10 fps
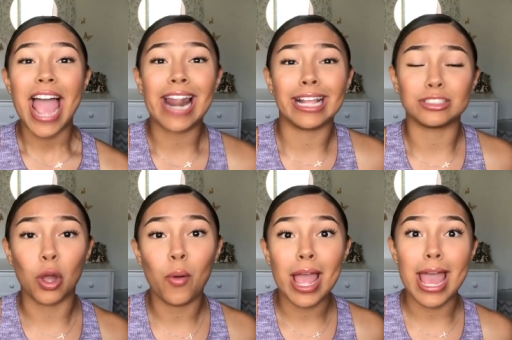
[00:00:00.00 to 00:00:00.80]
and let's
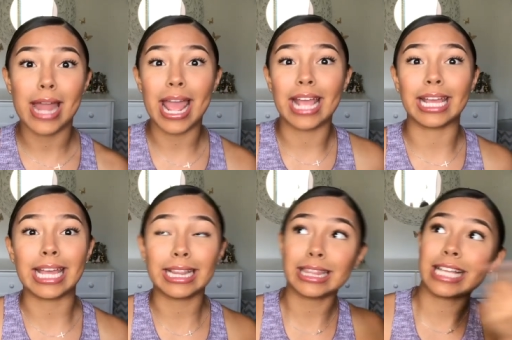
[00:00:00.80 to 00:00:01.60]
go ahead and
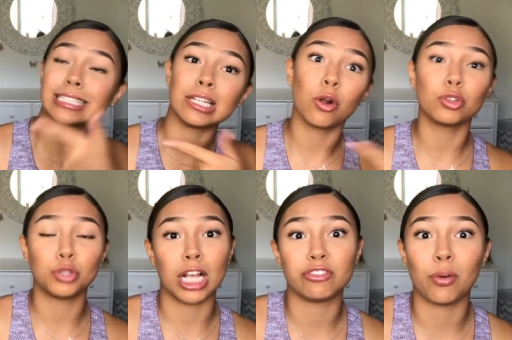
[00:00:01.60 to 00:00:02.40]
get this little
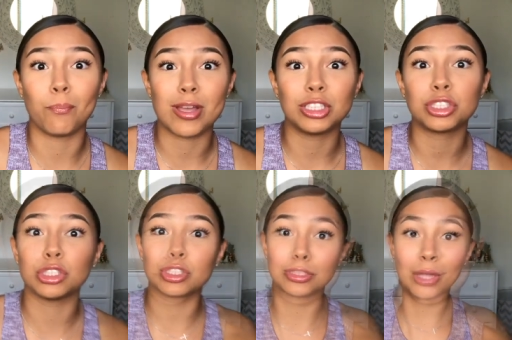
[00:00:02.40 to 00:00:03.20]
transformation
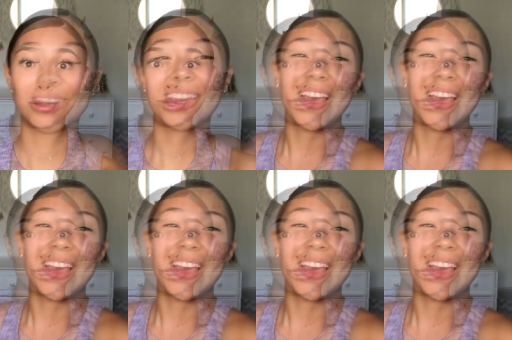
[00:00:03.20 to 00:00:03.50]
started.